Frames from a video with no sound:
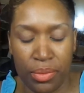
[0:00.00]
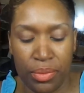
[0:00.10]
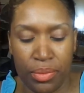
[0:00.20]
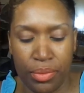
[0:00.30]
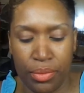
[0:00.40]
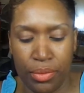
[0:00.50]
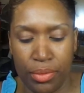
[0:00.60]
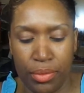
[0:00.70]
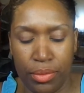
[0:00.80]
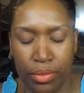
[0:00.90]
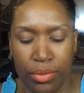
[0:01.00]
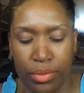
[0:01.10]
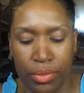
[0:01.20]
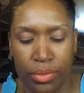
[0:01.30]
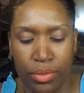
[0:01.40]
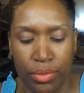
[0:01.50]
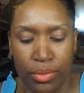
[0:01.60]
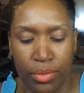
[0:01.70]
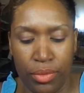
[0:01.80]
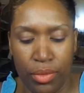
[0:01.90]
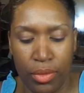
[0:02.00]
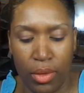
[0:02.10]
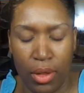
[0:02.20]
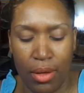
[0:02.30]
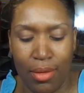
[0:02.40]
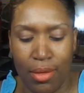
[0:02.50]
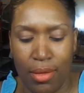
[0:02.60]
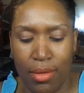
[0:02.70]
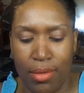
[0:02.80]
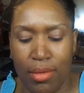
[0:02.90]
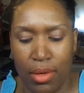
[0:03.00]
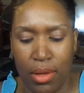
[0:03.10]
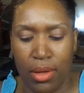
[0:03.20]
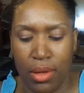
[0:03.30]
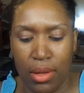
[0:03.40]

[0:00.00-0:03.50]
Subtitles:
Nobody speaks.